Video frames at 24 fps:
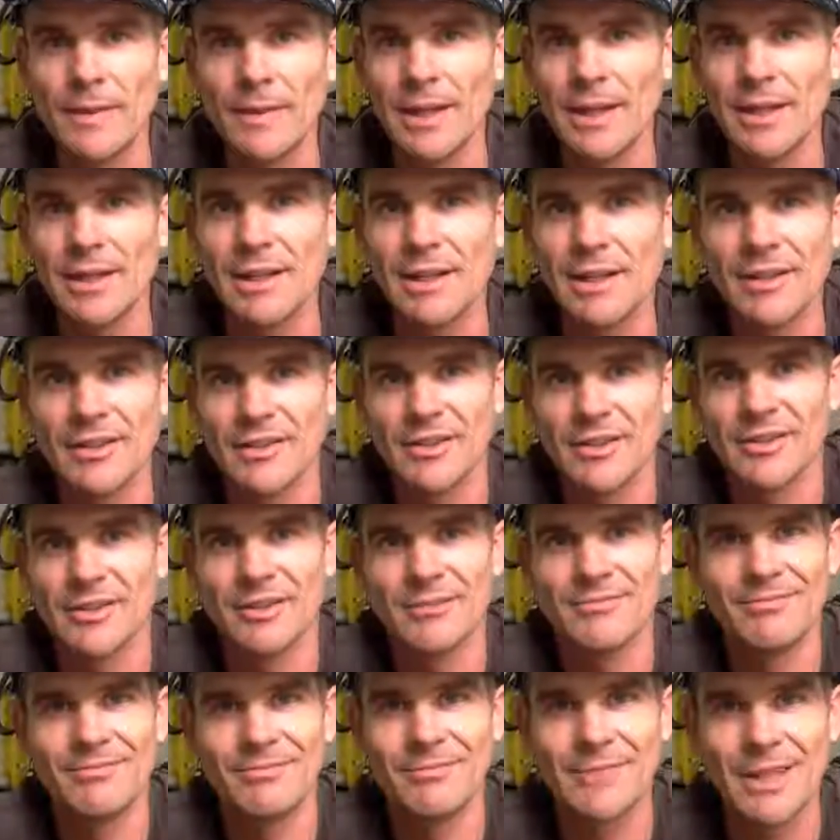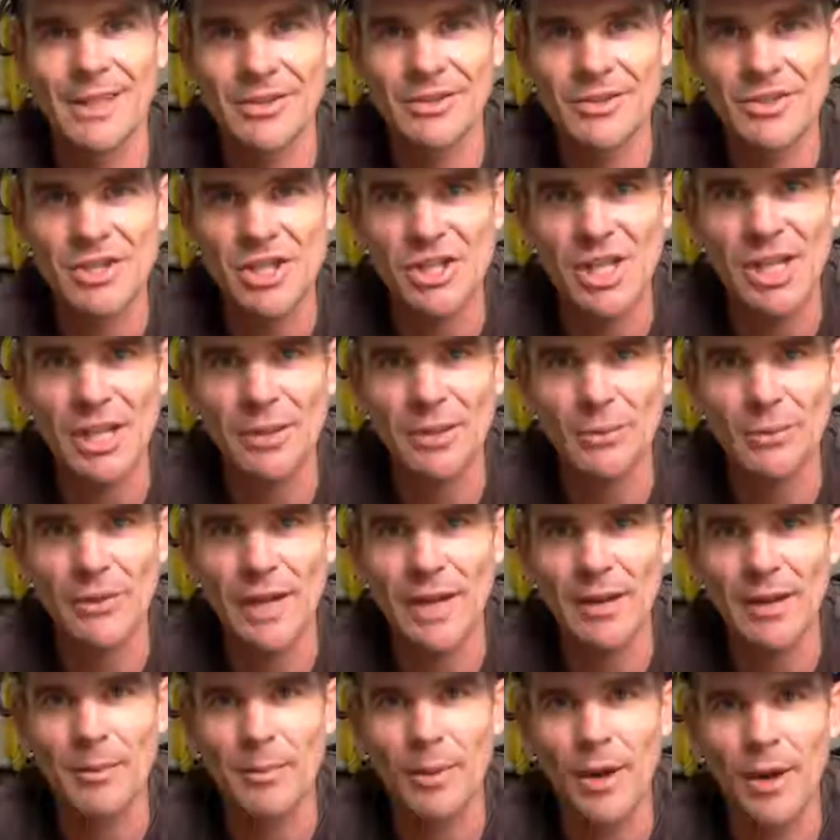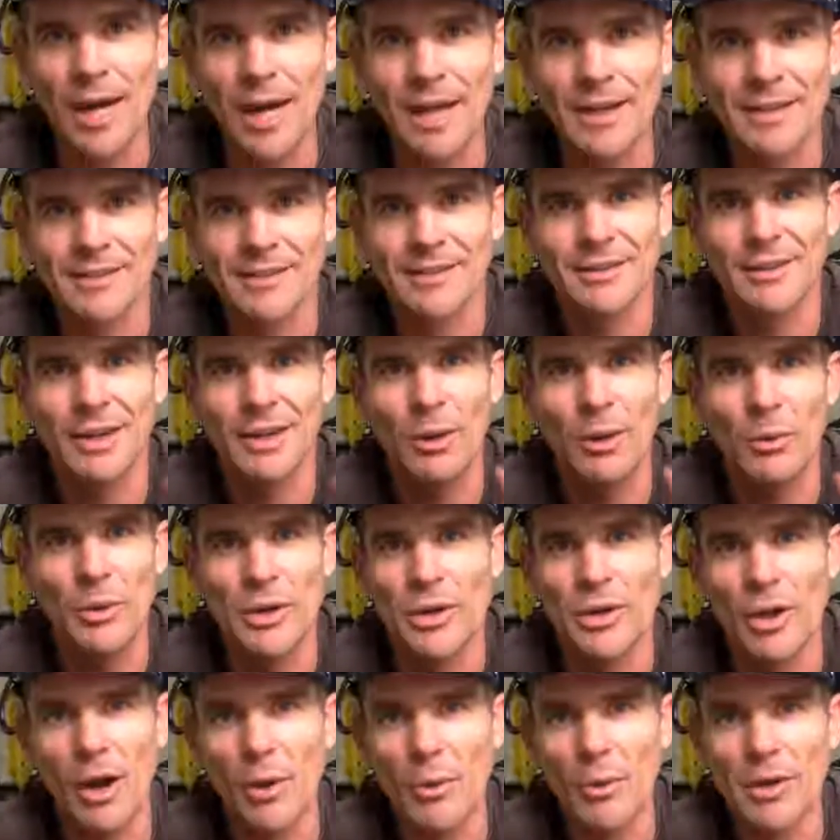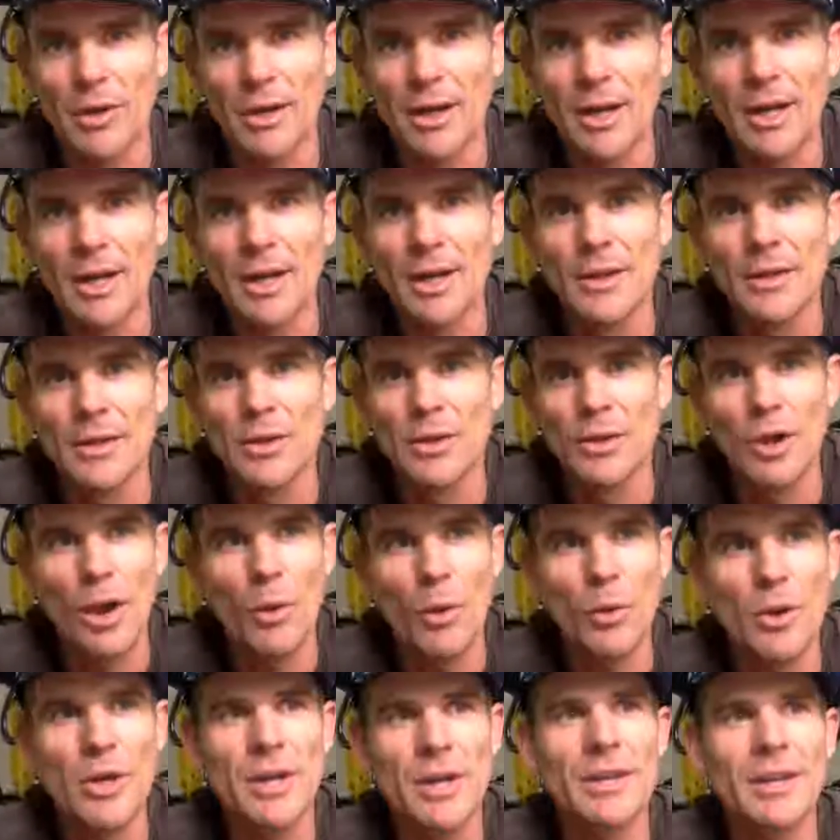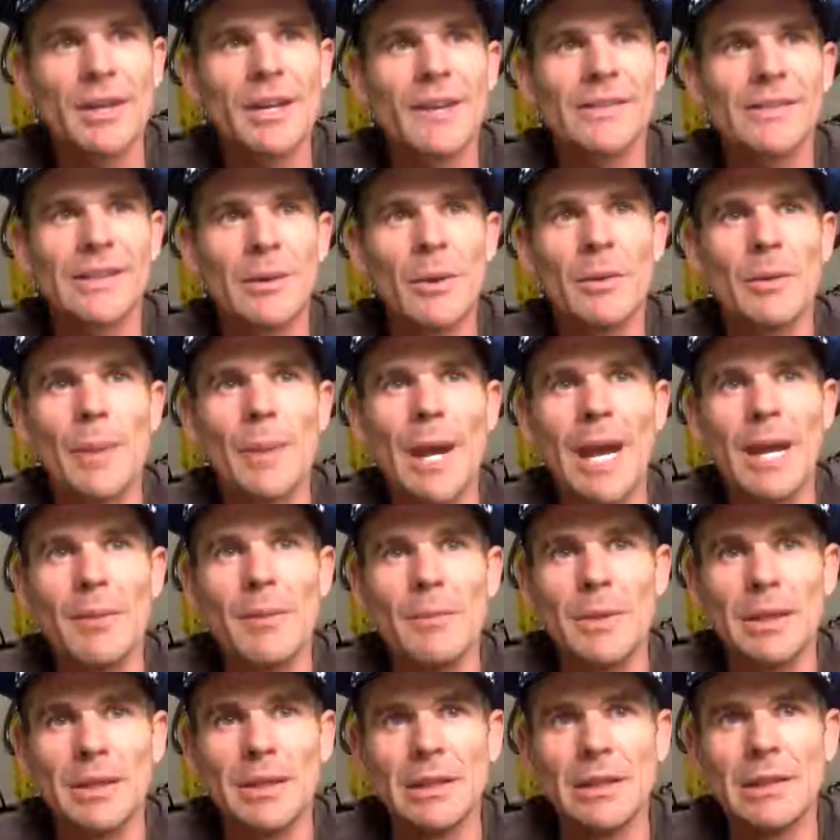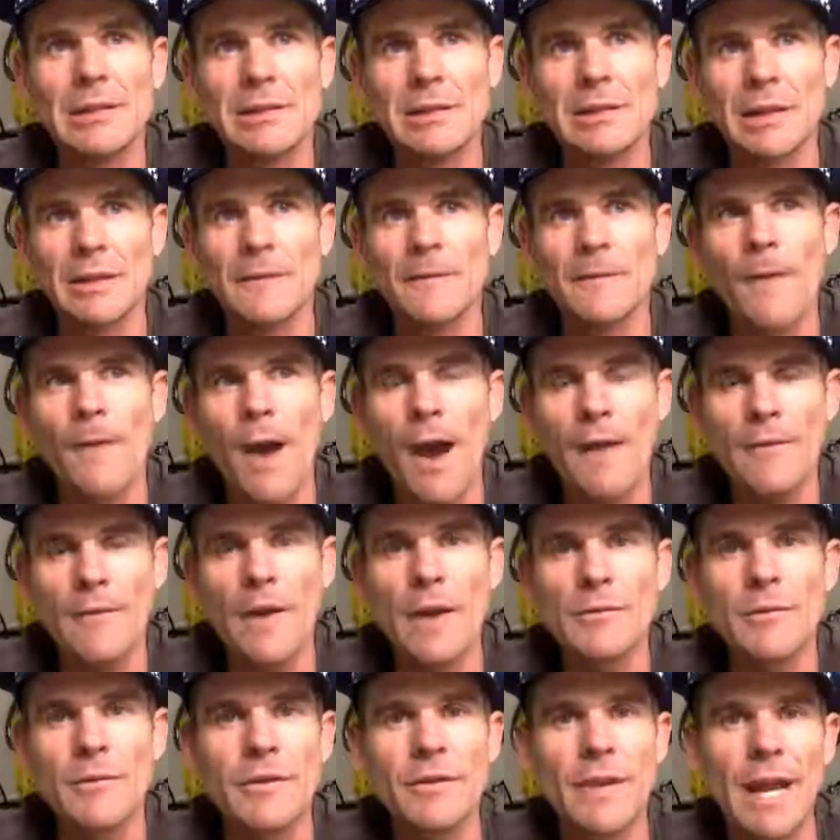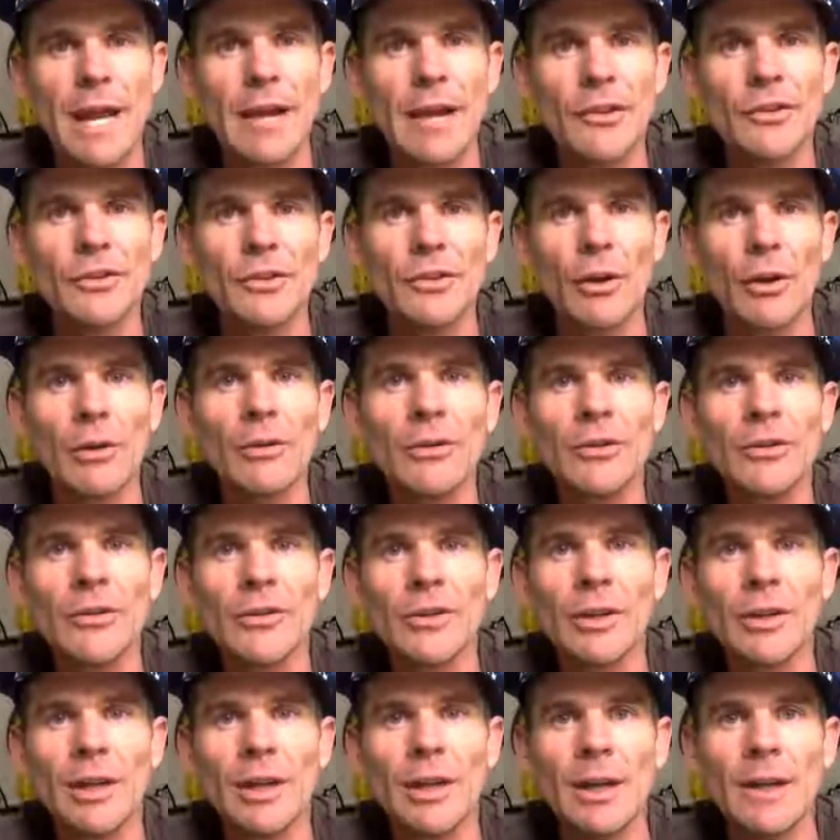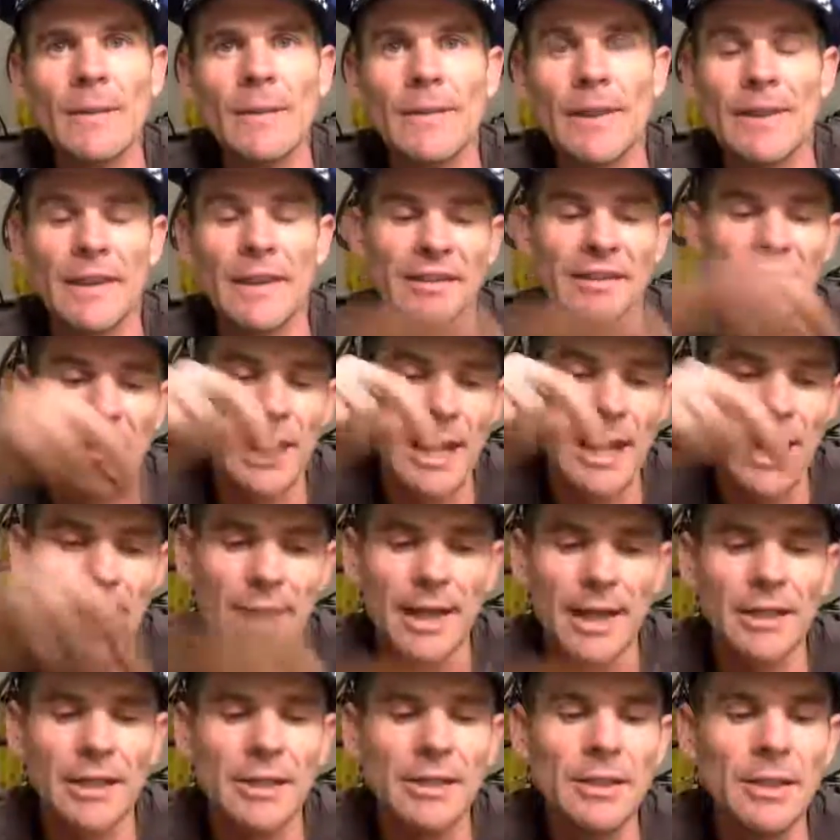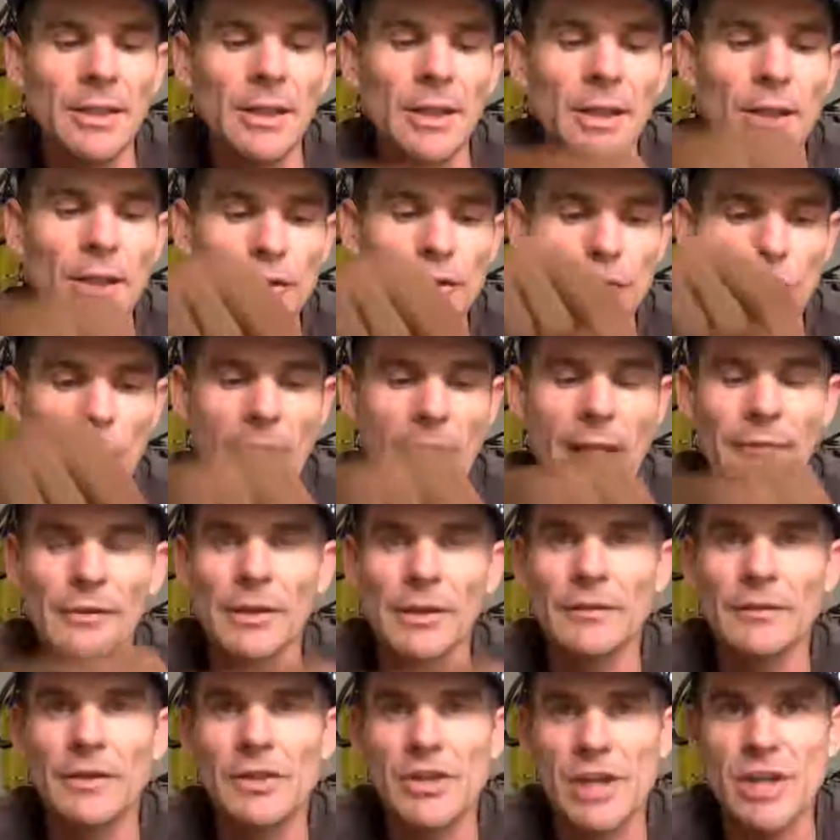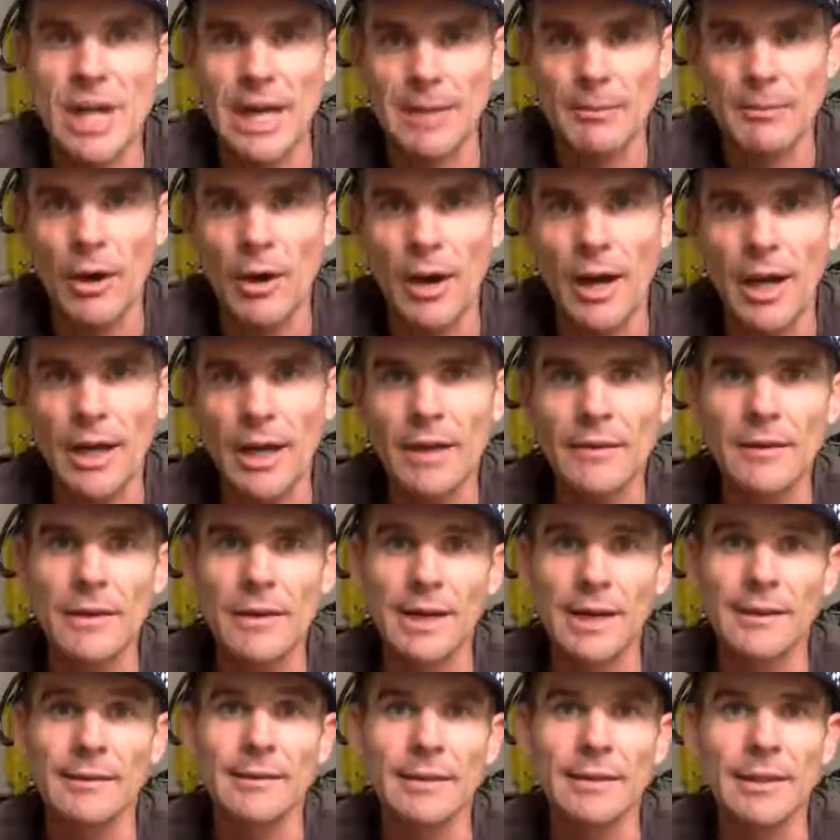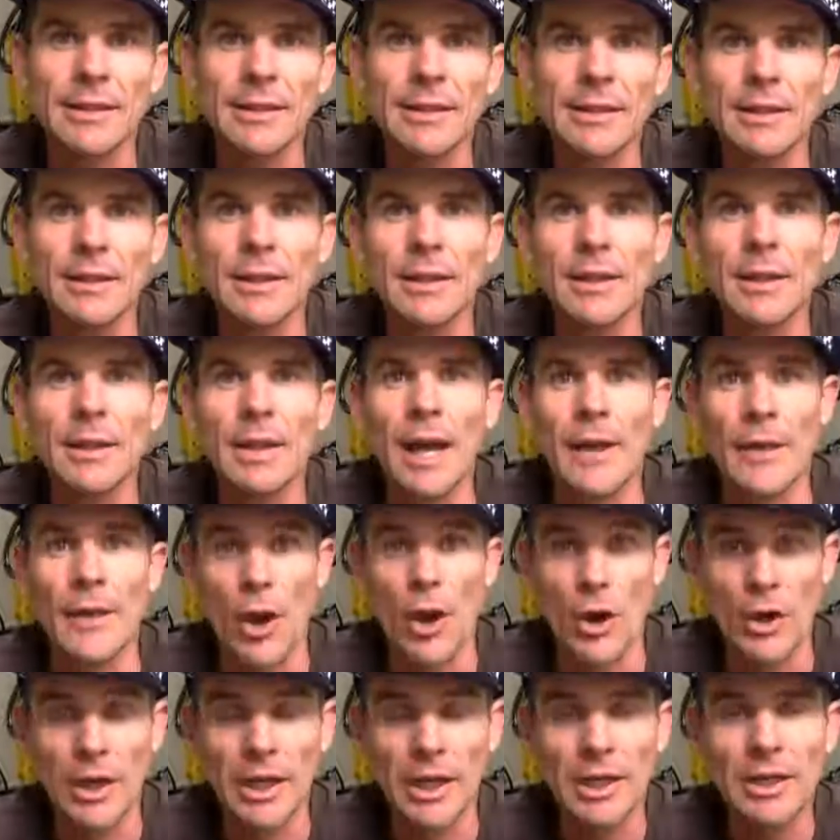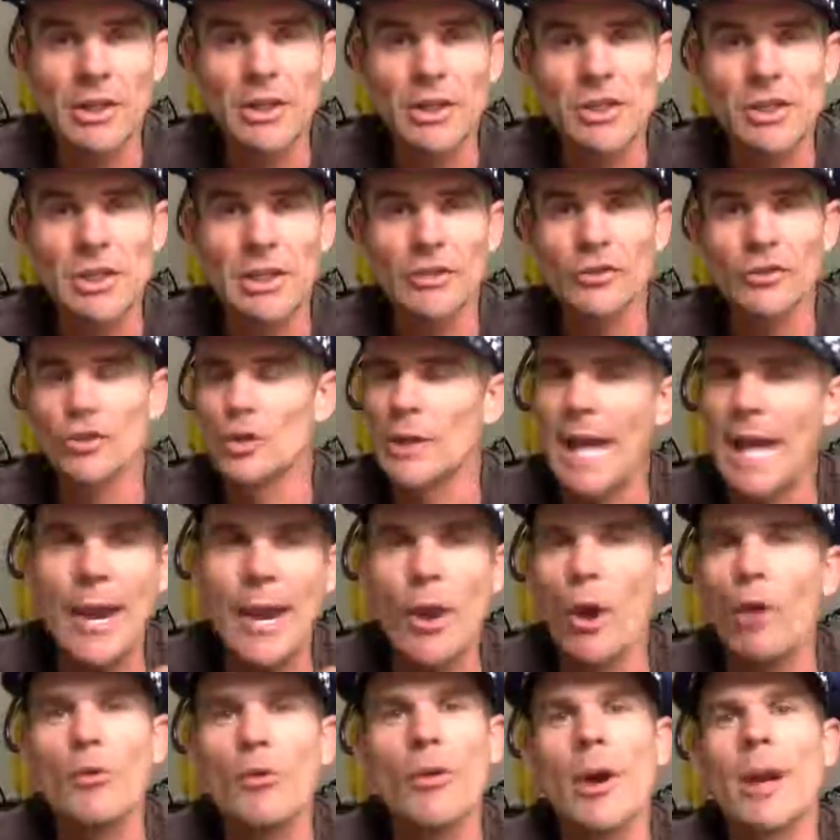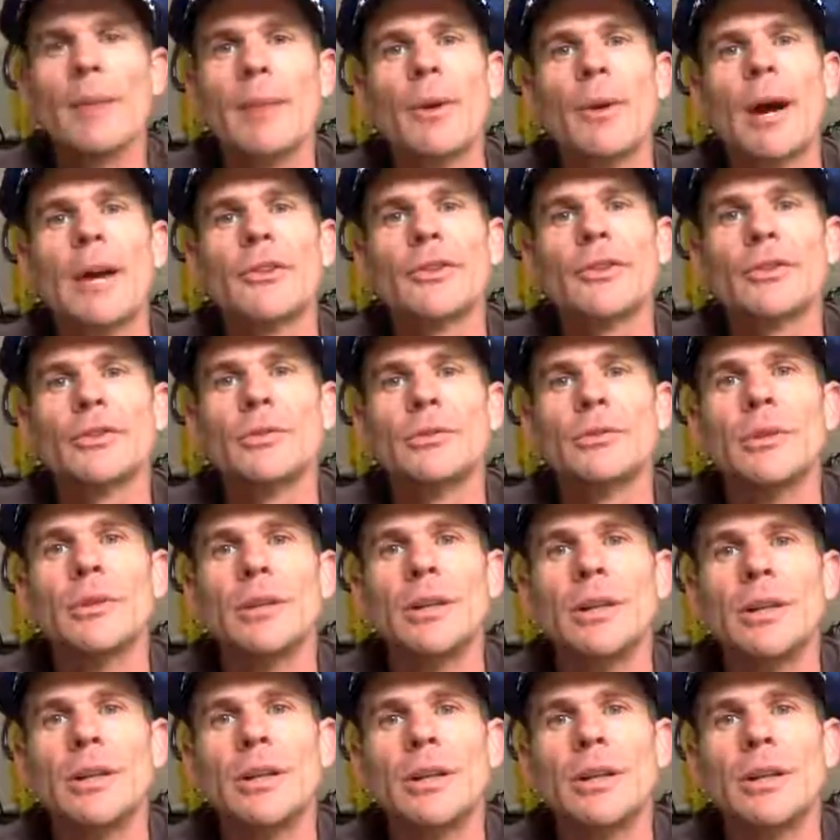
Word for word: It, it's just it's shit without a bike. It's like I wouldn't I would I wouldn't if someone paid me literally five hundred thousand dollars and they said Harley, you have to live in Chiang Mai the next year, and the only condition is you cannot ride a bicycle.